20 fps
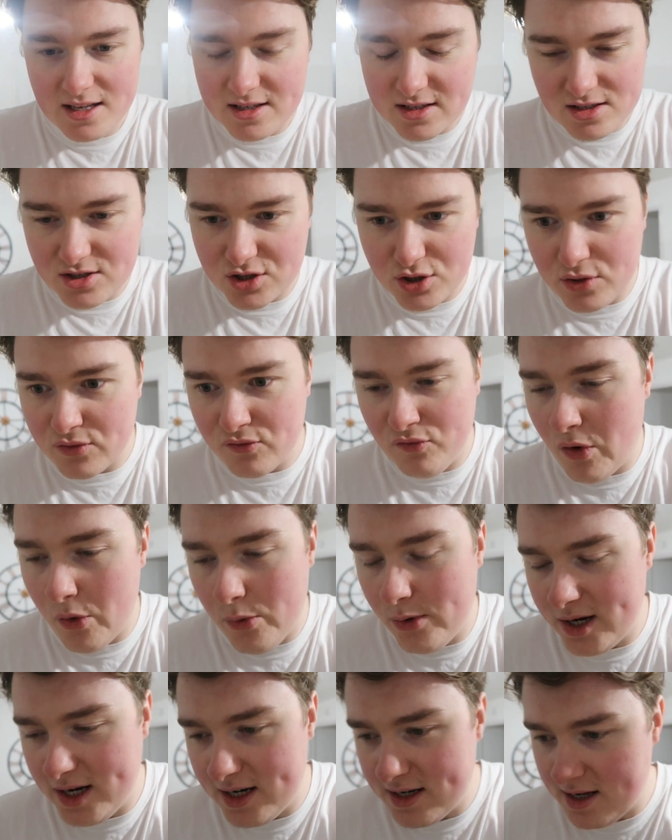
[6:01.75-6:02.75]
It shouldn't
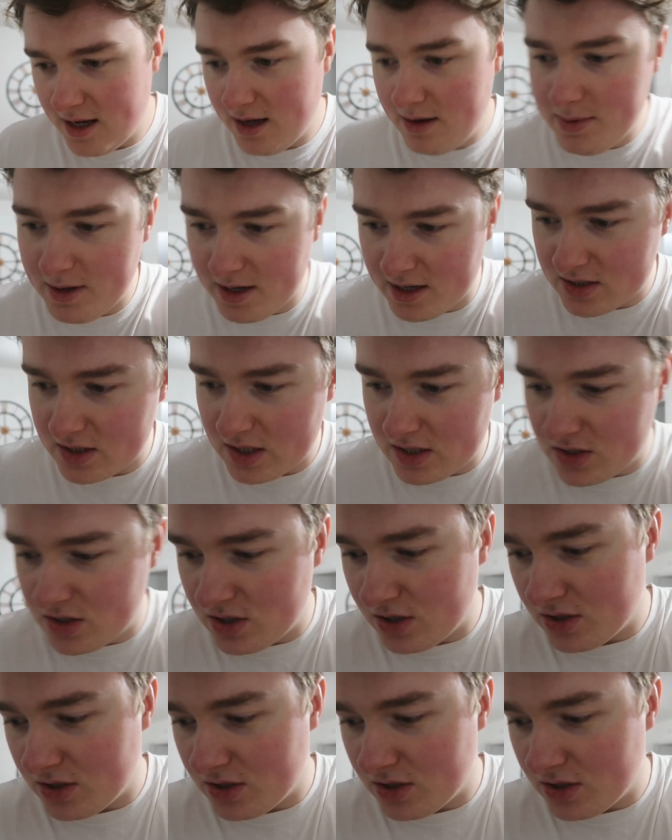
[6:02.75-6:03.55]
ruin your day because it's